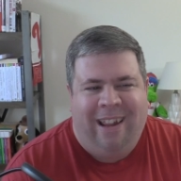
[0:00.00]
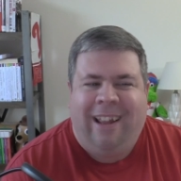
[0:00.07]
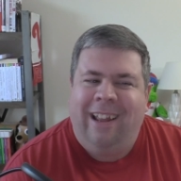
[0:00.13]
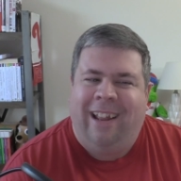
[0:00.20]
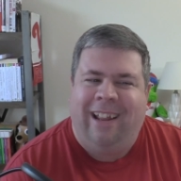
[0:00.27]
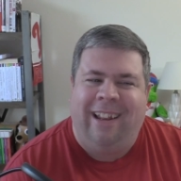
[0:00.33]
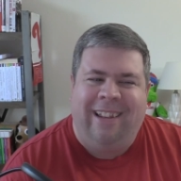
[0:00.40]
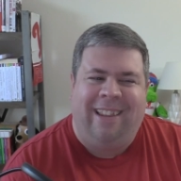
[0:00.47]

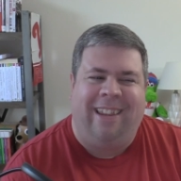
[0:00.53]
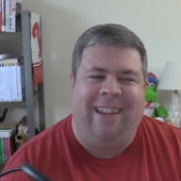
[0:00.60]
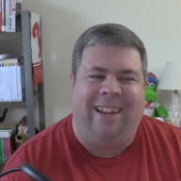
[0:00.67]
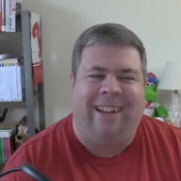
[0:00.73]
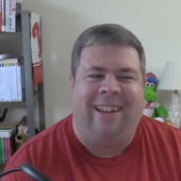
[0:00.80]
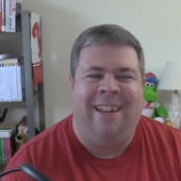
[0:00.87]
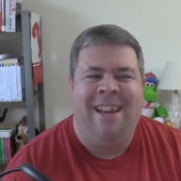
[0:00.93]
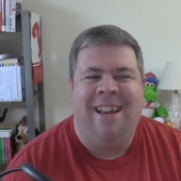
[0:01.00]
And
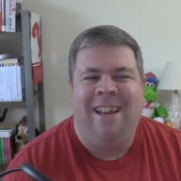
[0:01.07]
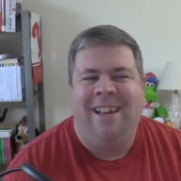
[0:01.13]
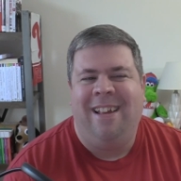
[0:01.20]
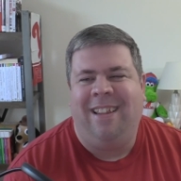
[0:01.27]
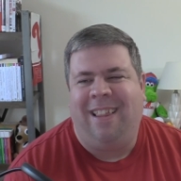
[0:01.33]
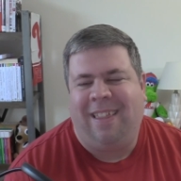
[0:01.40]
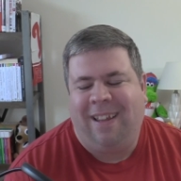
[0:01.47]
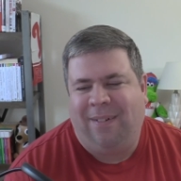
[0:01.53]
like
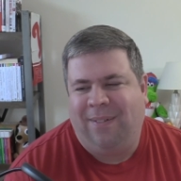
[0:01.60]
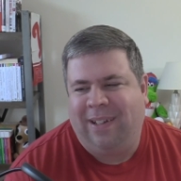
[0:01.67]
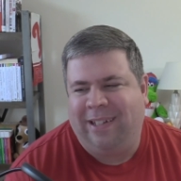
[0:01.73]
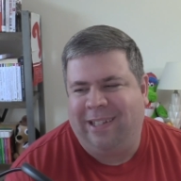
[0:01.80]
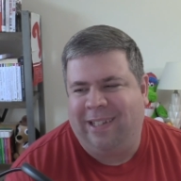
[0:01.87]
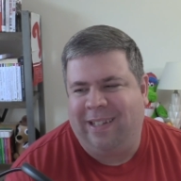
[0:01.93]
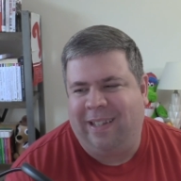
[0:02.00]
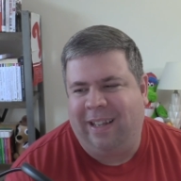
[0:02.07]
the thing of it
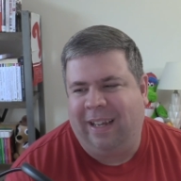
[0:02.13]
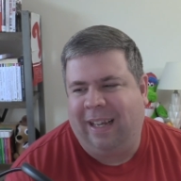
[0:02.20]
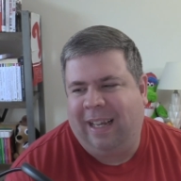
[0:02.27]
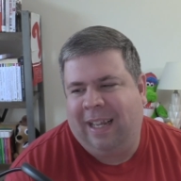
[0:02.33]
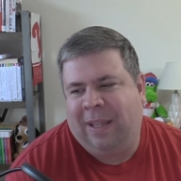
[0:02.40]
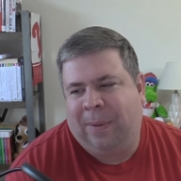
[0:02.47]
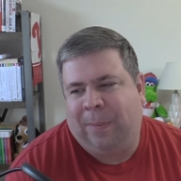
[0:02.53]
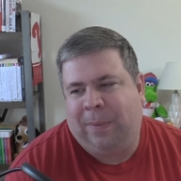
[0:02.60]
is like
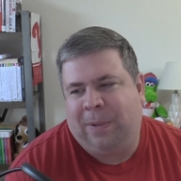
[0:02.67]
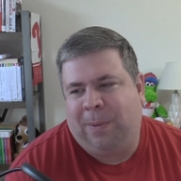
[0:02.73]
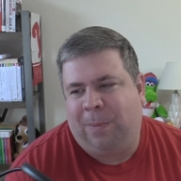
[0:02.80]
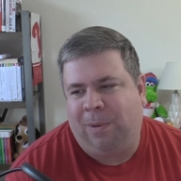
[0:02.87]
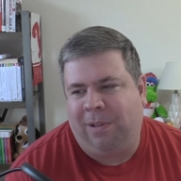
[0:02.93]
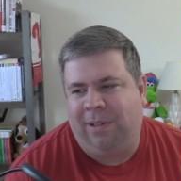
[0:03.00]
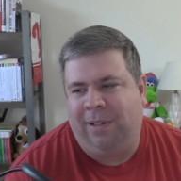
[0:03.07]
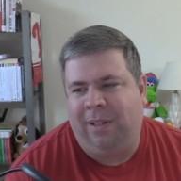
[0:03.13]
in the real
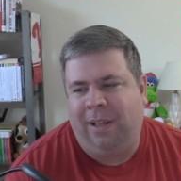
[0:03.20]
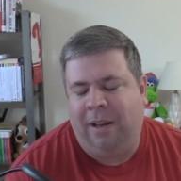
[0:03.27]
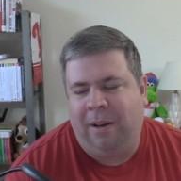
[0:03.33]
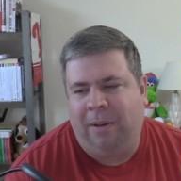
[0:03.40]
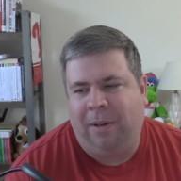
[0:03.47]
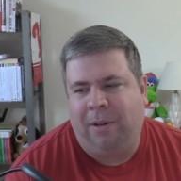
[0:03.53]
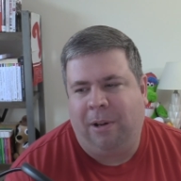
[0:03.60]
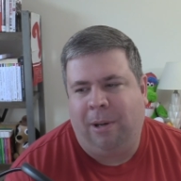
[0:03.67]
world,
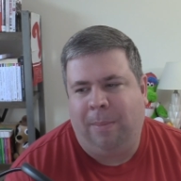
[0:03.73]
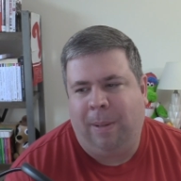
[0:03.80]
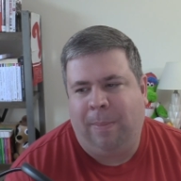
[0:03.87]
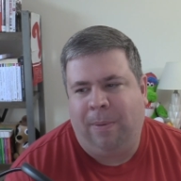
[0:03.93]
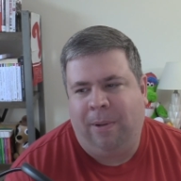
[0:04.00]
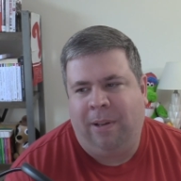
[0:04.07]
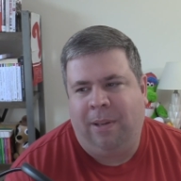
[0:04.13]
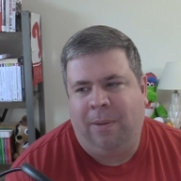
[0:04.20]
you're going to be
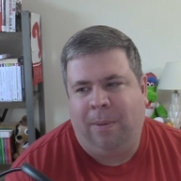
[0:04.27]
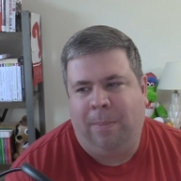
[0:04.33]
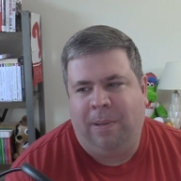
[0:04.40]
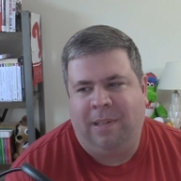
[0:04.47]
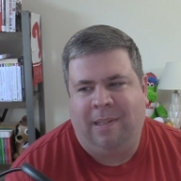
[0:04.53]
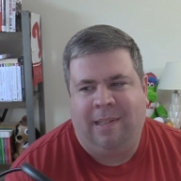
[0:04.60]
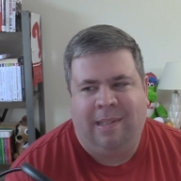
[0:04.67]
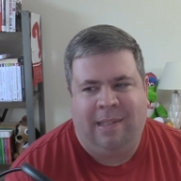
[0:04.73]
put into a business